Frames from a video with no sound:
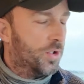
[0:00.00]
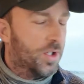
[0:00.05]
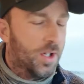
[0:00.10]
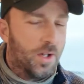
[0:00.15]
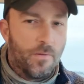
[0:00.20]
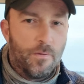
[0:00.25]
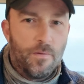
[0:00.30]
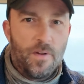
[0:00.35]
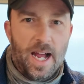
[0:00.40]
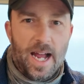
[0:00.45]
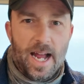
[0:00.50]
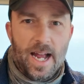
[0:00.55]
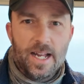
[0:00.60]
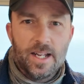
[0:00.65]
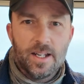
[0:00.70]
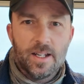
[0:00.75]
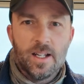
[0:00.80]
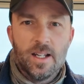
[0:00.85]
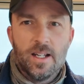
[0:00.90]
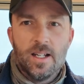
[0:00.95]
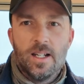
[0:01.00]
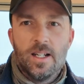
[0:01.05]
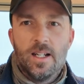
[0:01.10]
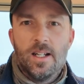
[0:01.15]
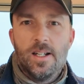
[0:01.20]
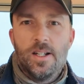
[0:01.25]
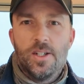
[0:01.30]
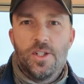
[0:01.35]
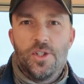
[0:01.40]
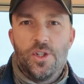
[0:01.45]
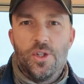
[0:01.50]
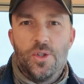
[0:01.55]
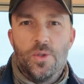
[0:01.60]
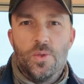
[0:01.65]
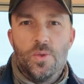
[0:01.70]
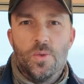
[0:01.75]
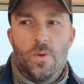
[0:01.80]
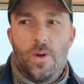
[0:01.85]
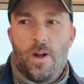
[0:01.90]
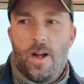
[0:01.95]
to the van
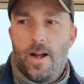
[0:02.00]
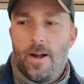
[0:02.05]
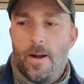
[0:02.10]
to